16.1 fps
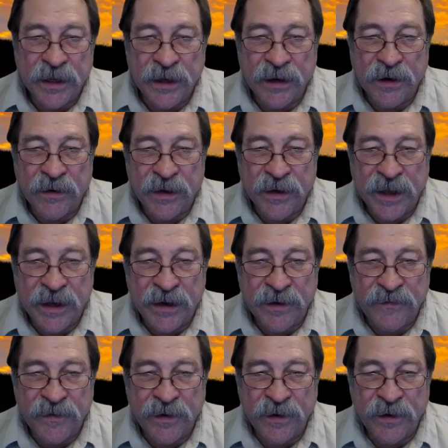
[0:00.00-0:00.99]
And
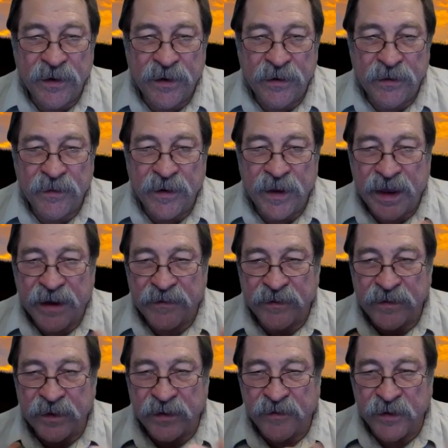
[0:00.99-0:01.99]

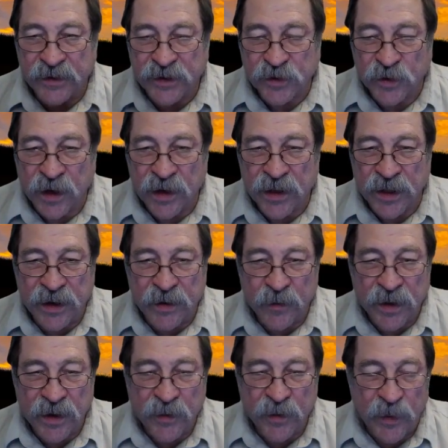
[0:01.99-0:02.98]
if you're struggling, you're
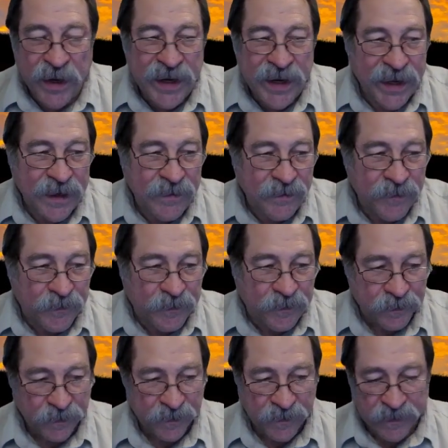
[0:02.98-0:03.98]
really winded,
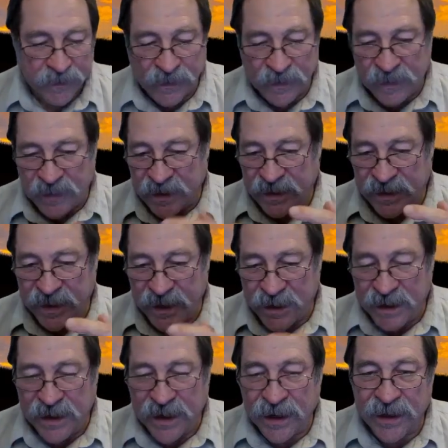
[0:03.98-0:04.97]

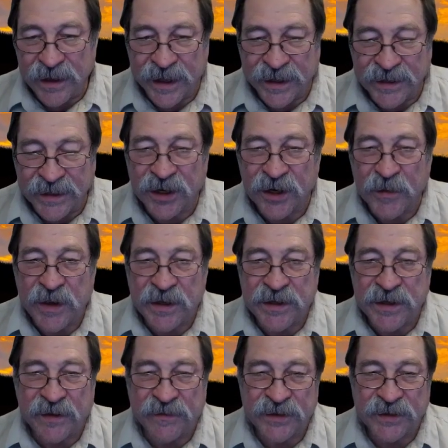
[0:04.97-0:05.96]
then that's going to be a
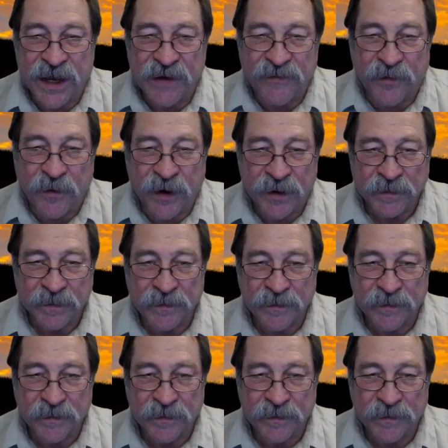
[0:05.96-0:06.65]
tough shot for it.